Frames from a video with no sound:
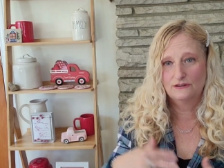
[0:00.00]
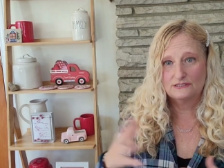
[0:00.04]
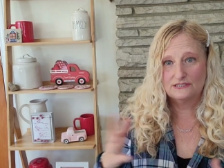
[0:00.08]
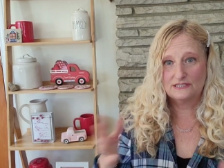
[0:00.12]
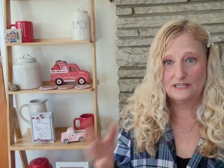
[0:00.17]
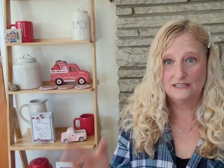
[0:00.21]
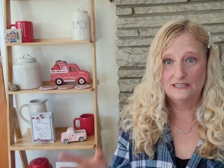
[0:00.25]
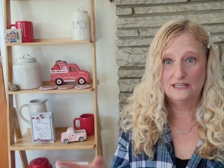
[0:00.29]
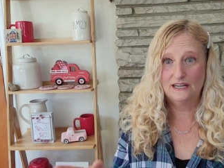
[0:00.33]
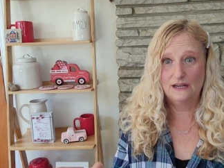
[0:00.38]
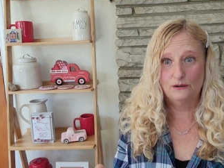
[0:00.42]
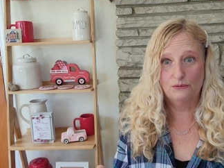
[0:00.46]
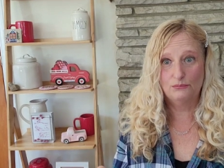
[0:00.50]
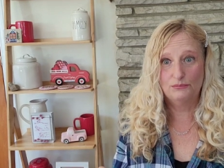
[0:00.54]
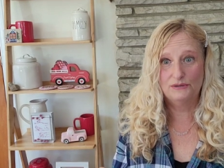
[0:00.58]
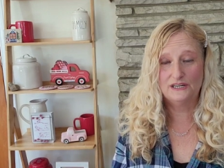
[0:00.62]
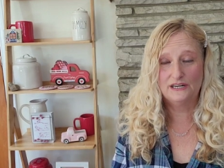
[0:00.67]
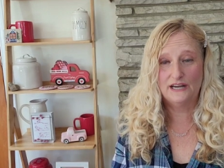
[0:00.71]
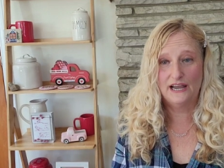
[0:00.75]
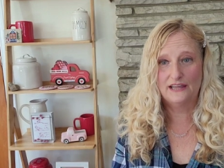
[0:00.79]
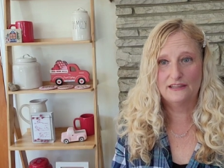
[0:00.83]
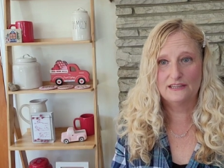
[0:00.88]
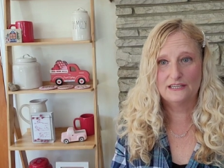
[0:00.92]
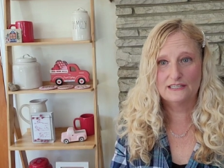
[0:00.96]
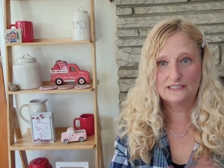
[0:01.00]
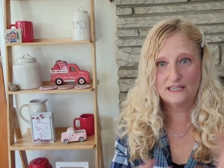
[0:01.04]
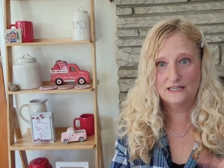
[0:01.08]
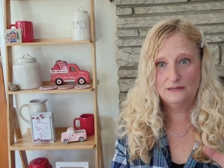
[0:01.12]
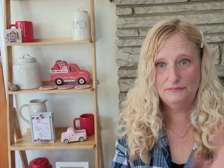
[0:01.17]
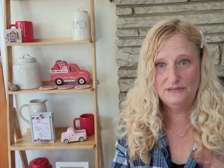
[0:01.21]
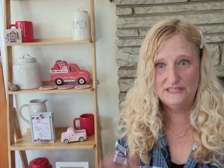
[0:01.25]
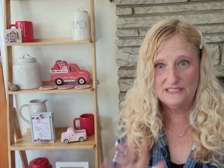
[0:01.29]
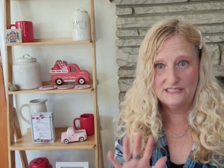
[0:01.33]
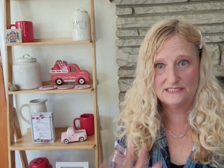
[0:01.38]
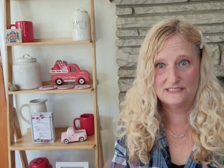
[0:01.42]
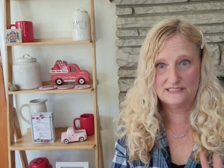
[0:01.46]
Sunday will be, and it's
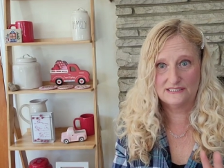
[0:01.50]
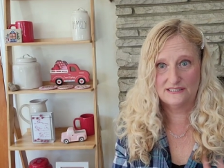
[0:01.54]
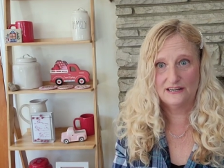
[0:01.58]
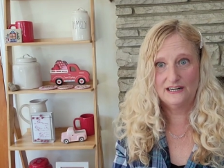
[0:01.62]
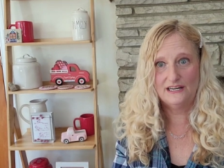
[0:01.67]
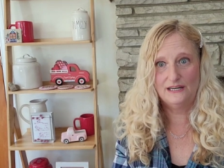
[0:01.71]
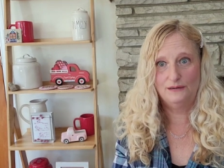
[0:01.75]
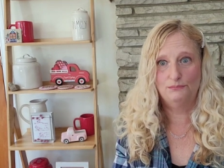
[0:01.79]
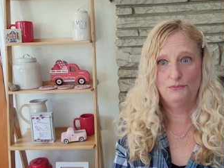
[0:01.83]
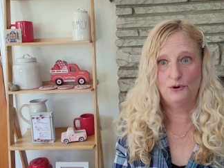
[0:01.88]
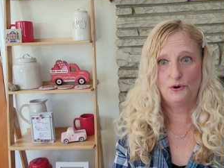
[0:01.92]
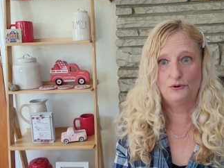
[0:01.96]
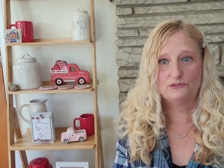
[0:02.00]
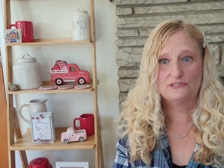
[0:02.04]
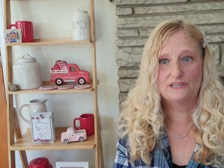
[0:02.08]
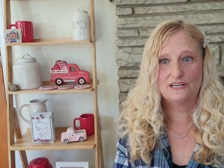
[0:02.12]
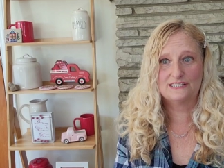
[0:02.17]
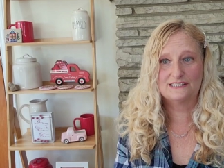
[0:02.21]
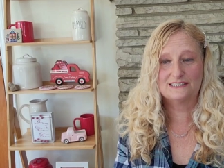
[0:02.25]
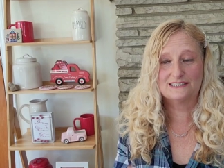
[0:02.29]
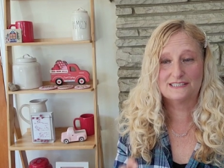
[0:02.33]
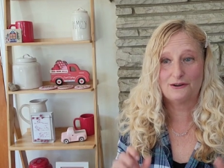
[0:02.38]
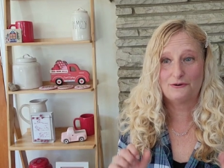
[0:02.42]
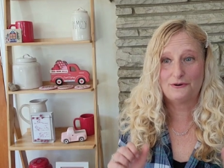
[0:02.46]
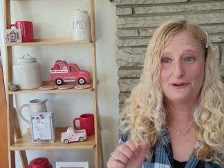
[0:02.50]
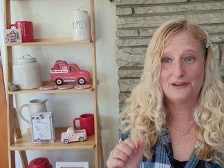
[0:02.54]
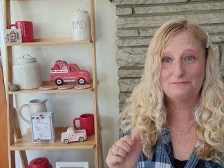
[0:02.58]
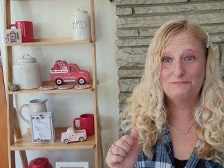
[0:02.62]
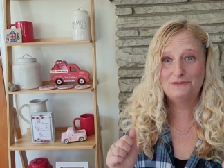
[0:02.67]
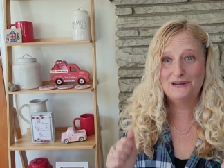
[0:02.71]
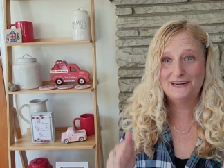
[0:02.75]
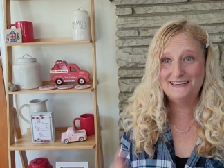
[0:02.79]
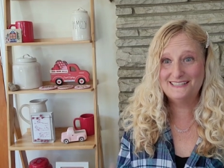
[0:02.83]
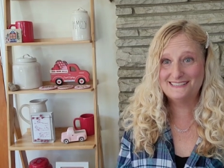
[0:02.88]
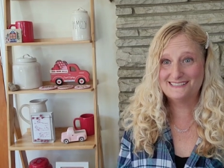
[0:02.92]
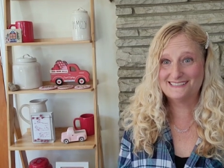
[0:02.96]
going to be sunny both days. So
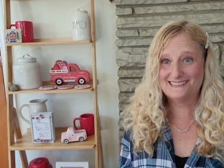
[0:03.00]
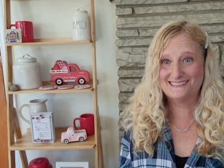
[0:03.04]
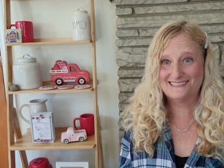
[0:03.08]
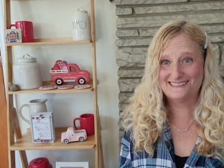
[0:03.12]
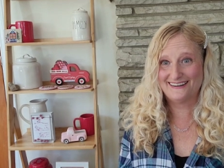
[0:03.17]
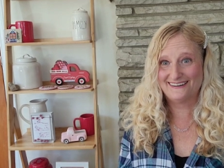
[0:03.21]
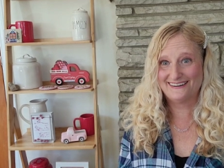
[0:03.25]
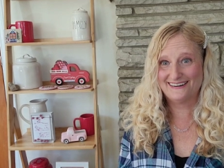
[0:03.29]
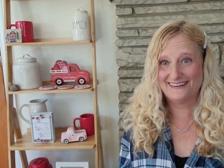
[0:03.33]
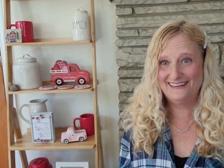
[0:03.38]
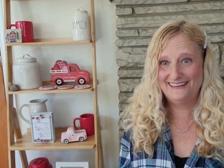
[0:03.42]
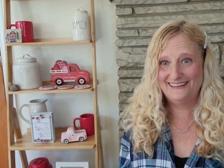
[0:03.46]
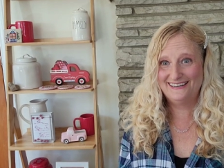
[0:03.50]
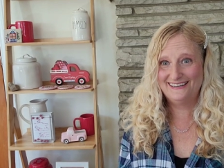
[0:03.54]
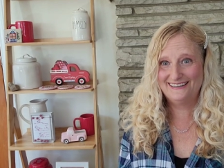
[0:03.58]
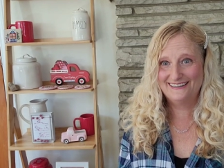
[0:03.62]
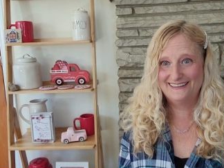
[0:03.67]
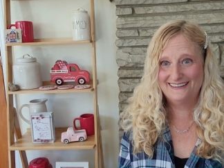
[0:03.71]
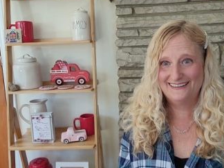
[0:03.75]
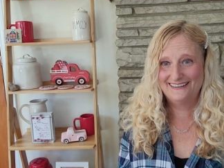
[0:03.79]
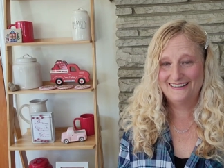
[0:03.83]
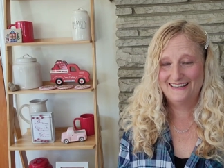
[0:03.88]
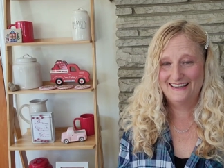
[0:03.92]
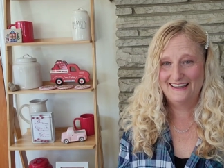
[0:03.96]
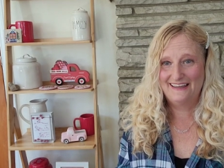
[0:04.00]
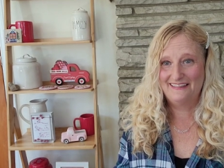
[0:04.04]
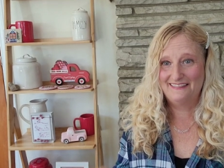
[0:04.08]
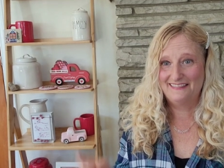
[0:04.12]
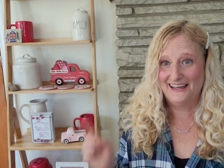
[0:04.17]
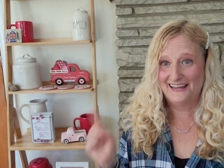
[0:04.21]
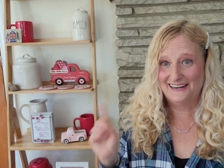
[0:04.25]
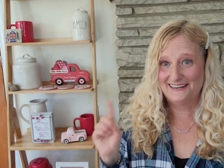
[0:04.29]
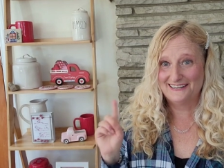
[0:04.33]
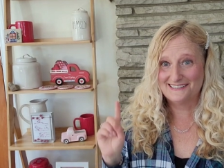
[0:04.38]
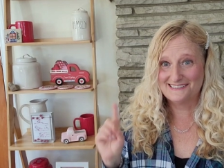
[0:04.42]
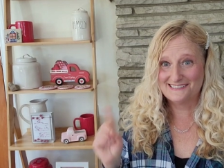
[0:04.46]
when it's sunny,
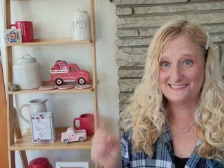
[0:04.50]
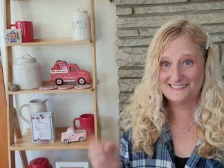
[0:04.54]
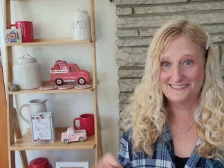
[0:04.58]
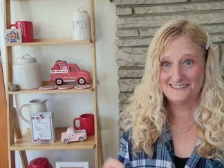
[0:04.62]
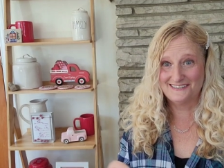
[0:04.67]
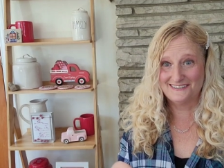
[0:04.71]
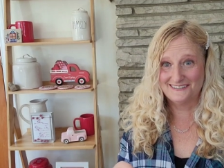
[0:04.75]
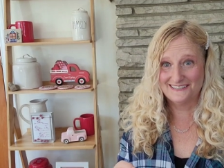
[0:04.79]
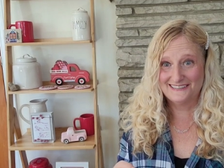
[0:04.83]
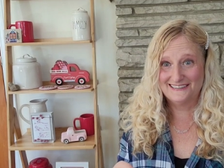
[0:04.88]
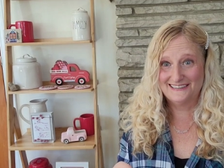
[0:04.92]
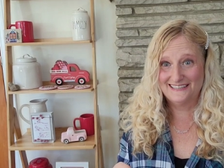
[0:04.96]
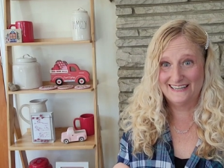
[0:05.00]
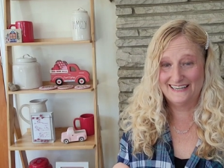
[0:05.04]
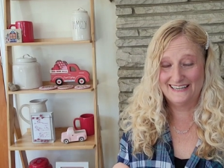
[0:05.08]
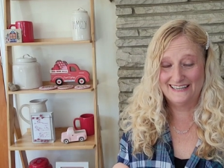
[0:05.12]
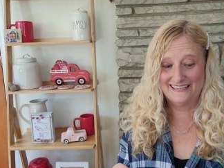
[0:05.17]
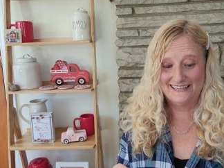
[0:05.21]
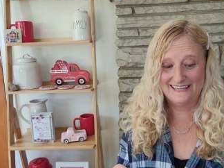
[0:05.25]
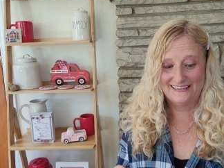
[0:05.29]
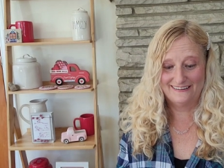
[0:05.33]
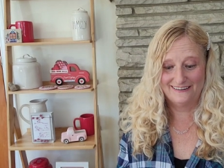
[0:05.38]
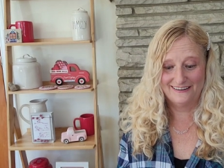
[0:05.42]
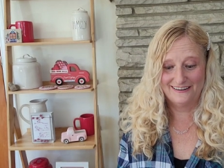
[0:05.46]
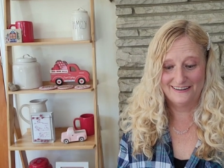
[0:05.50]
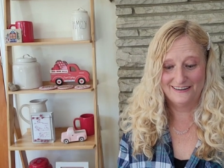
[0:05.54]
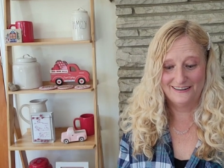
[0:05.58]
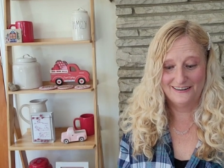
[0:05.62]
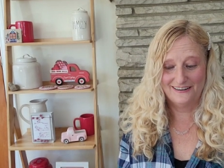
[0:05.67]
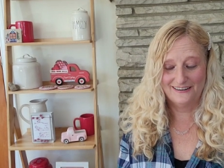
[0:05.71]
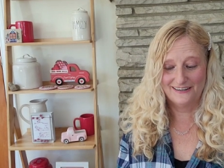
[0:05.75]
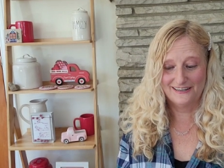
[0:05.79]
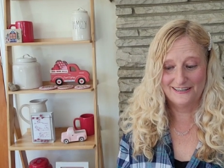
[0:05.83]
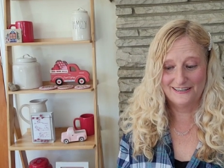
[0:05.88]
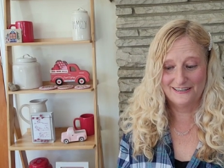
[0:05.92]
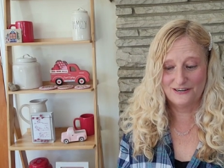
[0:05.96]
that is a good thing.
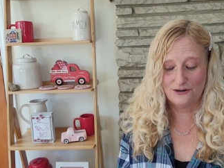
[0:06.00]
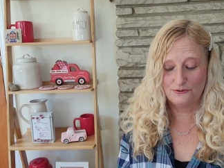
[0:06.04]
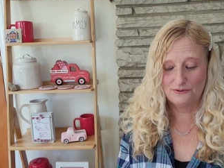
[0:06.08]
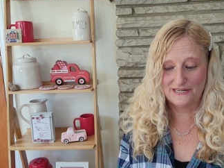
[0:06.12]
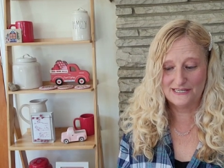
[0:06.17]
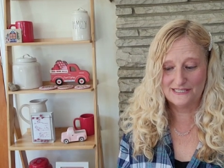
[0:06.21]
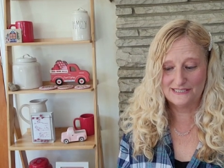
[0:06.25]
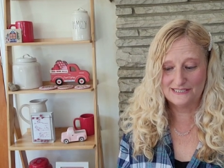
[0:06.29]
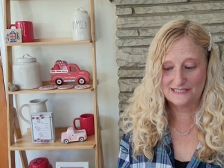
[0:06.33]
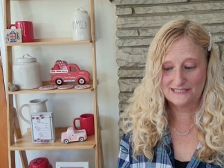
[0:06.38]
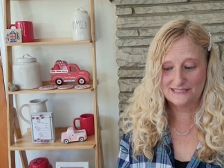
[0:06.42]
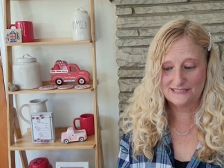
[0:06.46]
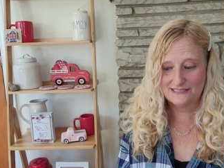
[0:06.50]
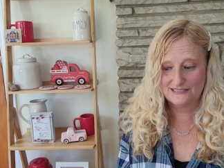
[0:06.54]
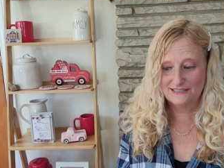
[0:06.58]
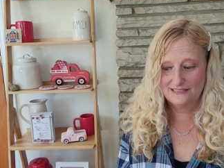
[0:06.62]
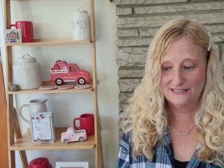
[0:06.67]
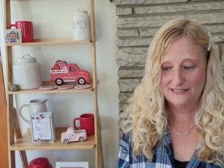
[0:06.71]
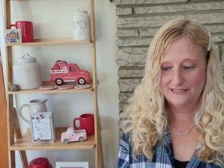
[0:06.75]
It always,